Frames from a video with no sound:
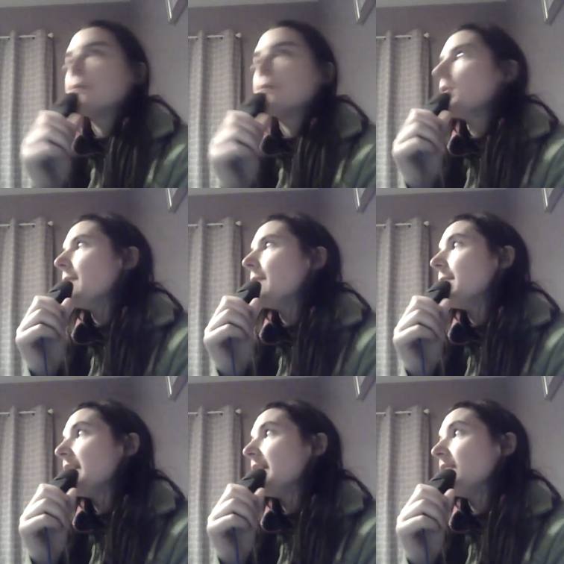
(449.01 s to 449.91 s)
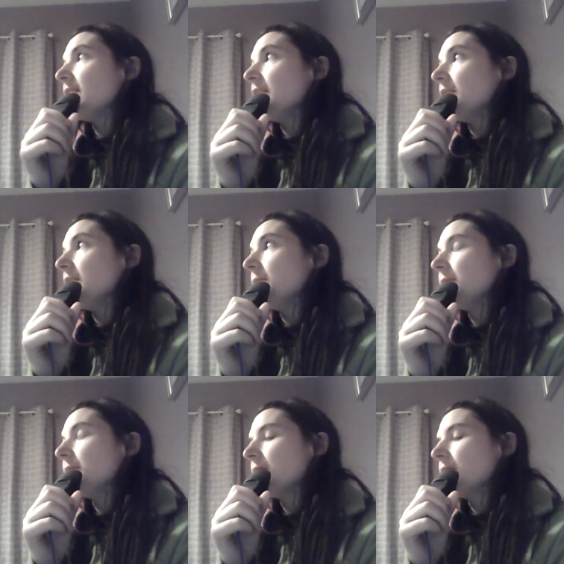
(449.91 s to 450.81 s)
more about making
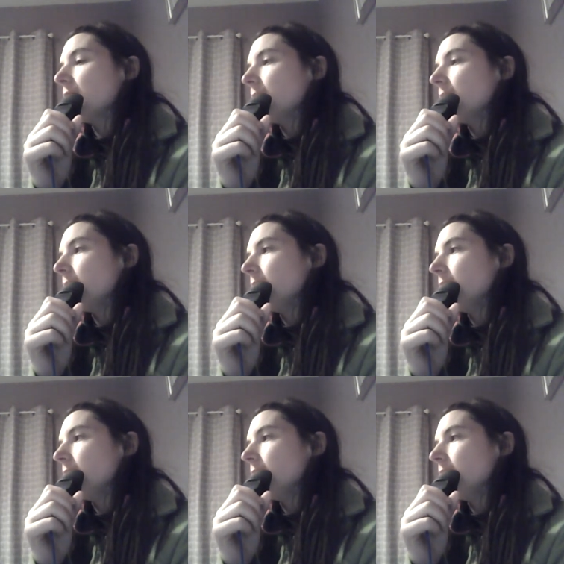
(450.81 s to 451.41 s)
videos. I'm